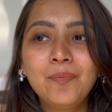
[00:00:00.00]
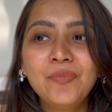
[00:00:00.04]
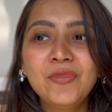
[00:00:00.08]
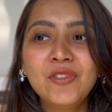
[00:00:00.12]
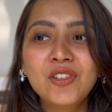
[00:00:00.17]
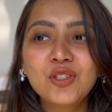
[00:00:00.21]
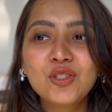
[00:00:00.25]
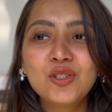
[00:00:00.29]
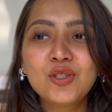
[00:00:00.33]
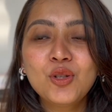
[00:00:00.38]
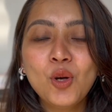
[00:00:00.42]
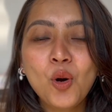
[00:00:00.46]

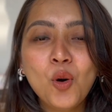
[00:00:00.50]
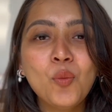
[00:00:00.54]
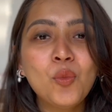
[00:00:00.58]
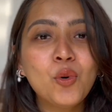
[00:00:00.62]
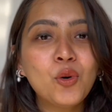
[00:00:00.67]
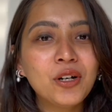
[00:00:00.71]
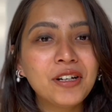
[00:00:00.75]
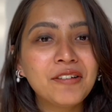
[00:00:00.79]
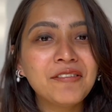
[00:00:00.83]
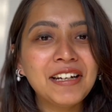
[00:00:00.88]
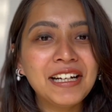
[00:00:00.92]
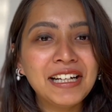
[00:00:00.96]
so
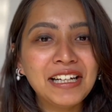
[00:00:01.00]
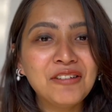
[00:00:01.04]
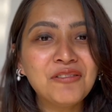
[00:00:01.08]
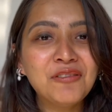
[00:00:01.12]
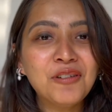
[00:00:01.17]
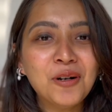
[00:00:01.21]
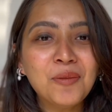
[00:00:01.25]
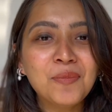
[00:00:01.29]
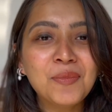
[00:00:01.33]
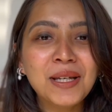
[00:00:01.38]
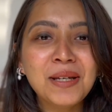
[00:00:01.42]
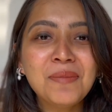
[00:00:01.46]
motivating
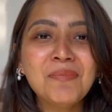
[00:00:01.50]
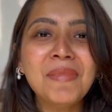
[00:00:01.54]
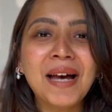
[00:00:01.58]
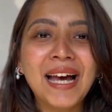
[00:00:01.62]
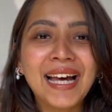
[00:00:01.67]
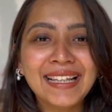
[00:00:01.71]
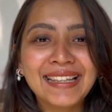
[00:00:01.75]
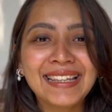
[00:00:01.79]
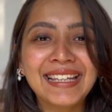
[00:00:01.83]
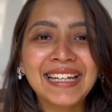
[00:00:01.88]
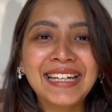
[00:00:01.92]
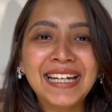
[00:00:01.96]
for me.
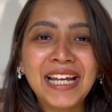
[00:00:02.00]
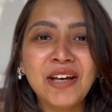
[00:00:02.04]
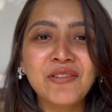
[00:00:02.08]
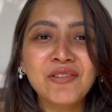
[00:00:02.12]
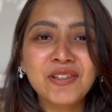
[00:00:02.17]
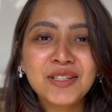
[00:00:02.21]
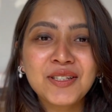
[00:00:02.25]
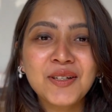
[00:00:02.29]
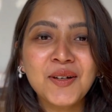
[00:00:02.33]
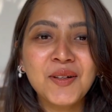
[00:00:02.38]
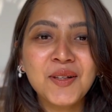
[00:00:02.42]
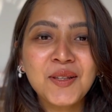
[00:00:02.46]
Back then I
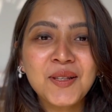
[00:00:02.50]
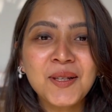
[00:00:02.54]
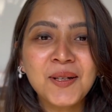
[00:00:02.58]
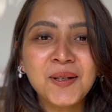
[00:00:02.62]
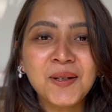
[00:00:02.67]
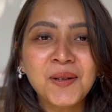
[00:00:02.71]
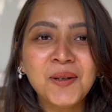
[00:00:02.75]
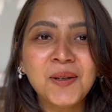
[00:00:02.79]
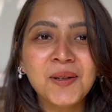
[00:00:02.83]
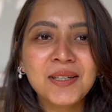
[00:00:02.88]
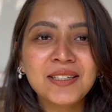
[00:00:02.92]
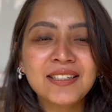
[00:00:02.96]
was
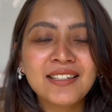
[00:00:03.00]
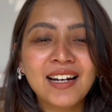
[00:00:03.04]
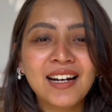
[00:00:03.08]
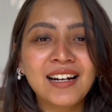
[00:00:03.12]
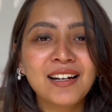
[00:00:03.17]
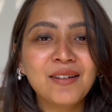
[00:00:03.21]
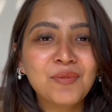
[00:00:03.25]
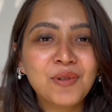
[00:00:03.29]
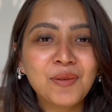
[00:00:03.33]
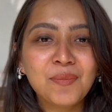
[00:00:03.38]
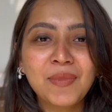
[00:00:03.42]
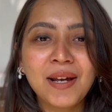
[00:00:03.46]
also
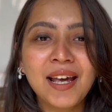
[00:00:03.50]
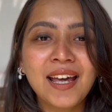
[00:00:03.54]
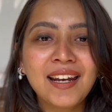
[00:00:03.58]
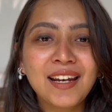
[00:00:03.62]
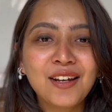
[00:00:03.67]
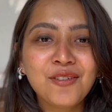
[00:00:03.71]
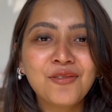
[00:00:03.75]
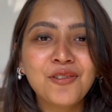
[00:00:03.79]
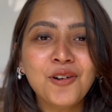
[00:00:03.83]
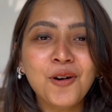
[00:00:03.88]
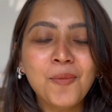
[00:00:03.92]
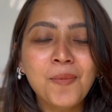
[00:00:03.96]
started
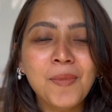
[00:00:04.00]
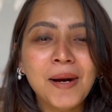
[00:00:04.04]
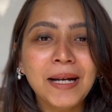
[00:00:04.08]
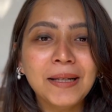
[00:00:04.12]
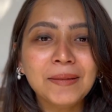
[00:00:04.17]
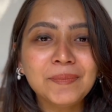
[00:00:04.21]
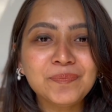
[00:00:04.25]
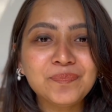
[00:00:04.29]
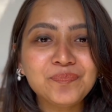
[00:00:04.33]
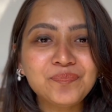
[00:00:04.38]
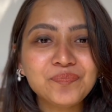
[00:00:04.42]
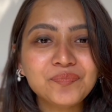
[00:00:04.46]
preparing for
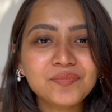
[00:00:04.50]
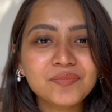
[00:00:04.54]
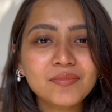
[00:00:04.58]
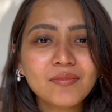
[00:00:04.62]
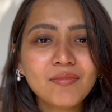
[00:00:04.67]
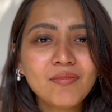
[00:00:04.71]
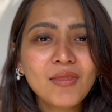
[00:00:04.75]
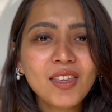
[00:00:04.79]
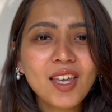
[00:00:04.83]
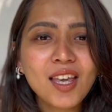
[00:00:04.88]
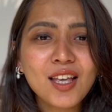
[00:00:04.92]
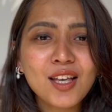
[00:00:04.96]
my
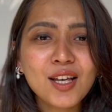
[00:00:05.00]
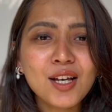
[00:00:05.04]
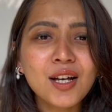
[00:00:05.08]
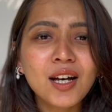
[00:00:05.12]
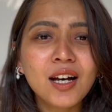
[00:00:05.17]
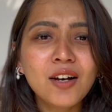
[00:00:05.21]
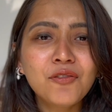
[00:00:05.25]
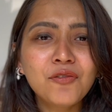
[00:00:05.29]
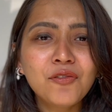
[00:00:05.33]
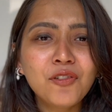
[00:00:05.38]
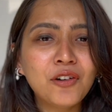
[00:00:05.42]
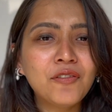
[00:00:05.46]

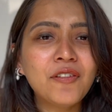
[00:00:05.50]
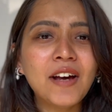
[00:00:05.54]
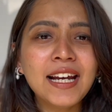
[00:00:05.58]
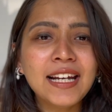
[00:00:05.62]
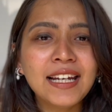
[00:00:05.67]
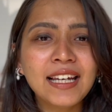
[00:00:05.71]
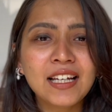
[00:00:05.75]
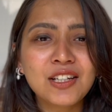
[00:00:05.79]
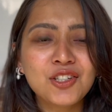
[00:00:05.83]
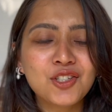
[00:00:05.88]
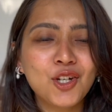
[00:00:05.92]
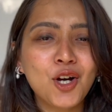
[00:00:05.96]
for
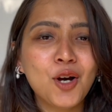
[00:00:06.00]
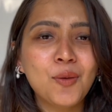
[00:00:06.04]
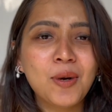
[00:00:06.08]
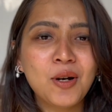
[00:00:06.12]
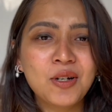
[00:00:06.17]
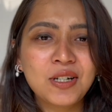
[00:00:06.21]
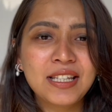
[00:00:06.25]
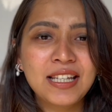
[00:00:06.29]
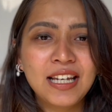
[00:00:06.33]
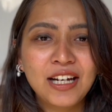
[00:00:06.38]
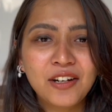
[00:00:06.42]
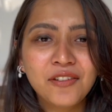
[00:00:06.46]
finding a job
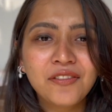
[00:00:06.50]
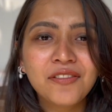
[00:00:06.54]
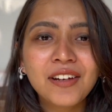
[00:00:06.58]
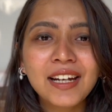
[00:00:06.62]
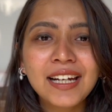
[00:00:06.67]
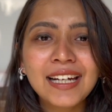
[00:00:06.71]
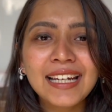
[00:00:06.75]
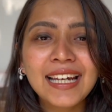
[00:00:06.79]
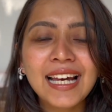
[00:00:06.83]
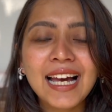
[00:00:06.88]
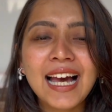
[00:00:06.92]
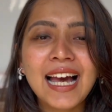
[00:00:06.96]
outside of
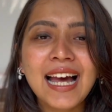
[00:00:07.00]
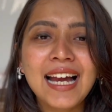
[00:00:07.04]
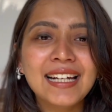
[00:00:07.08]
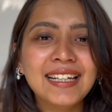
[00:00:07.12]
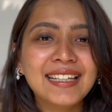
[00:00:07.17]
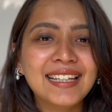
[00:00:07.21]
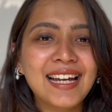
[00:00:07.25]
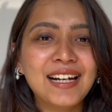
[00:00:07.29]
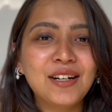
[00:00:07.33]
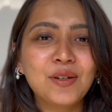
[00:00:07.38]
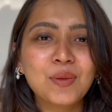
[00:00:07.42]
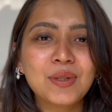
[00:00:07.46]
India, and
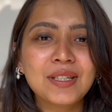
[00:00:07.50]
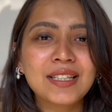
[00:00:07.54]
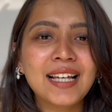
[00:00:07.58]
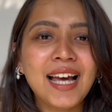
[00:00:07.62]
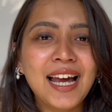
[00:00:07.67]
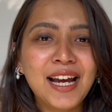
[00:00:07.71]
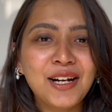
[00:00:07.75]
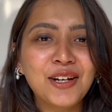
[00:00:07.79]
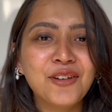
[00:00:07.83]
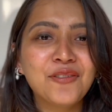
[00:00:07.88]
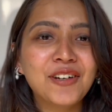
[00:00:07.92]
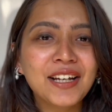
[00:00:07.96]
that was
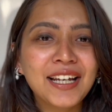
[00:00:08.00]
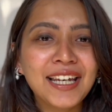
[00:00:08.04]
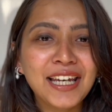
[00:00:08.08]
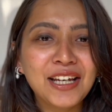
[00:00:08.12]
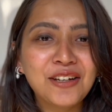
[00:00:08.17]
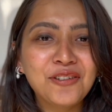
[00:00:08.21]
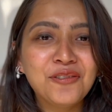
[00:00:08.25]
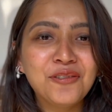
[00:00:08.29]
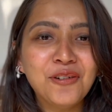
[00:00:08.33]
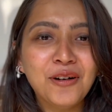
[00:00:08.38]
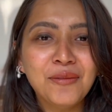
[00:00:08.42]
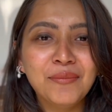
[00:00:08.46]
kind of a
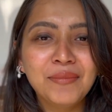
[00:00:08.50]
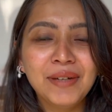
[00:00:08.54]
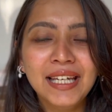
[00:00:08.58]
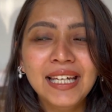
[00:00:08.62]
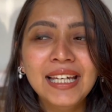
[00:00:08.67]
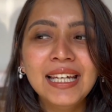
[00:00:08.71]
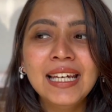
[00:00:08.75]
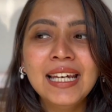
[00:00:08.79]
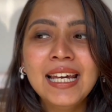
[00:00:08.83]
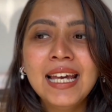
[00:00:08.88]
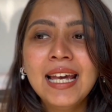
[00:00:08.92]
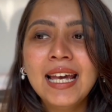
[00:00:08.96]
kick for
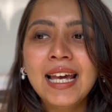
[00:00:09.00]
me.